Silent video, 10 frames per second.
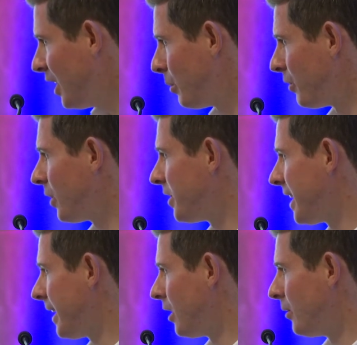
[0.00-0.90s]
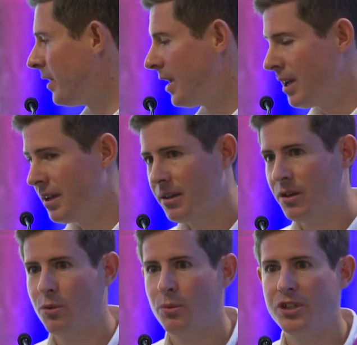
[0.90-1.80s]
we've got a download there,
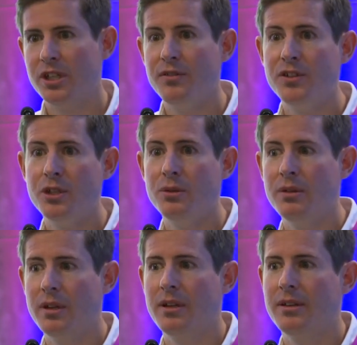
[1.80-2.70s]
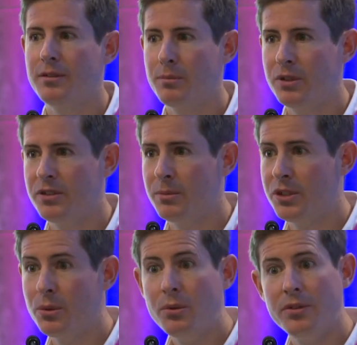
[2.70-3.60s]
which gives you some
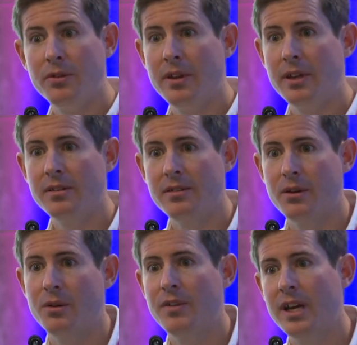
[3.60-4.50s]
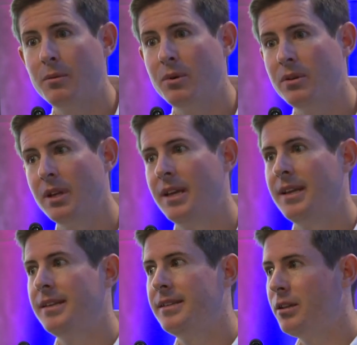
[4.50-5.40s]
tools and things that are available
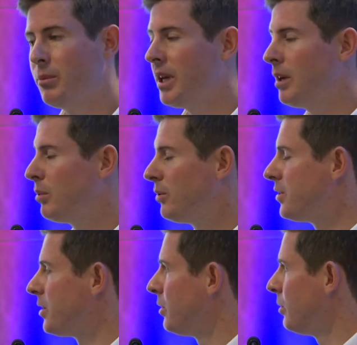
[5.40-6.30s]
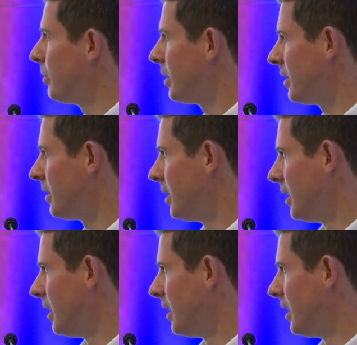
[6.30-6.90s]
to be able to